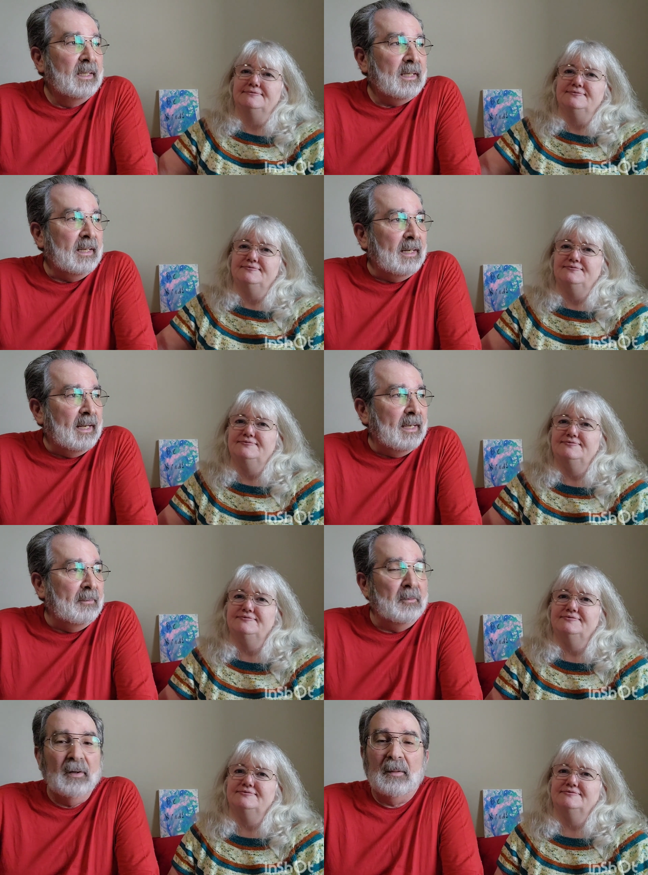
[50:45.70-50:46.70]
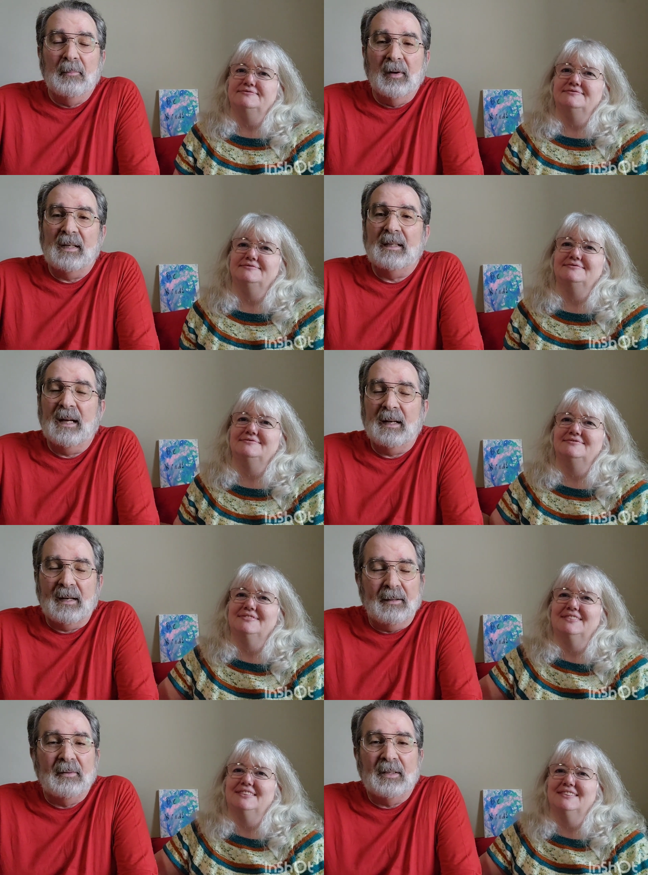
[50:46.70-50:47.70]
Speaker 1: and I am going to break down
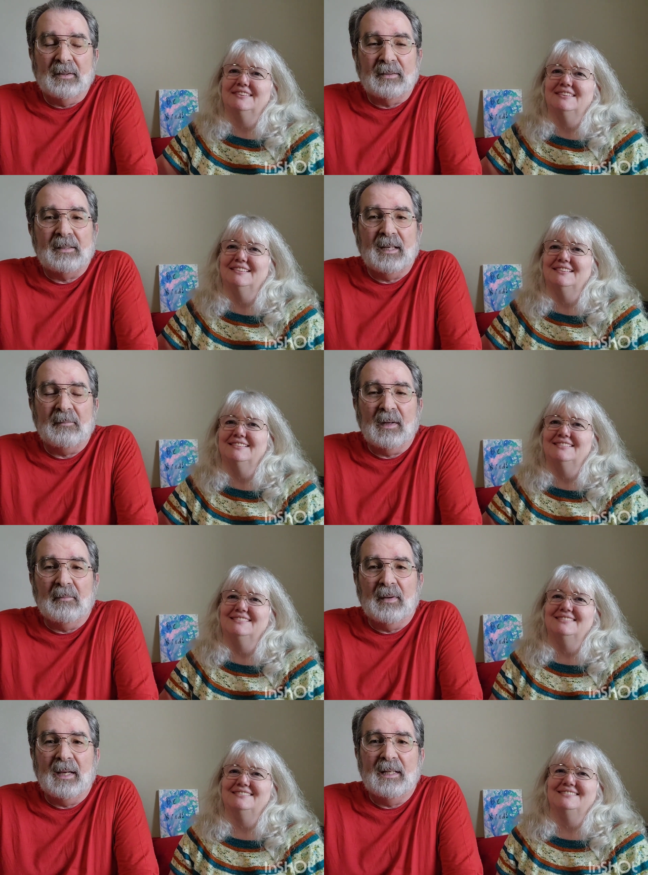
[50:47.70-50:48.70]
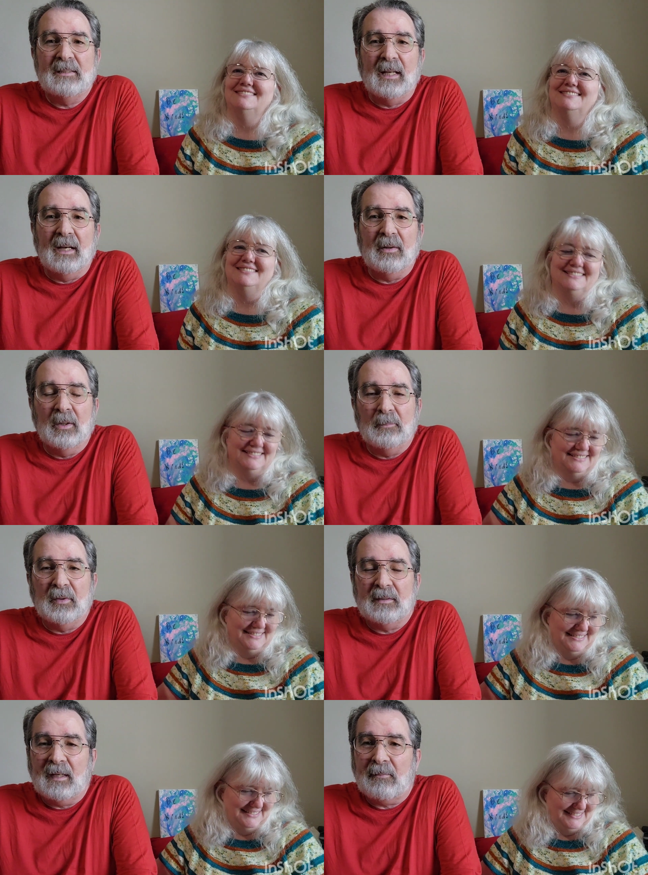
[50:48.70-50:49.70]
and I'm going to go take my meds and hope
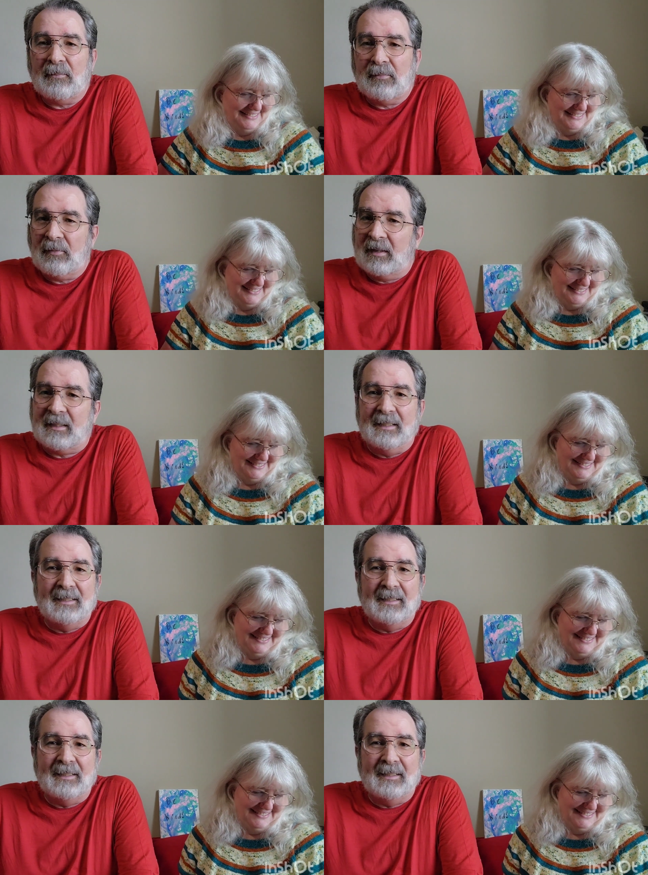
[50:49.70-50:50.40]
that they freaking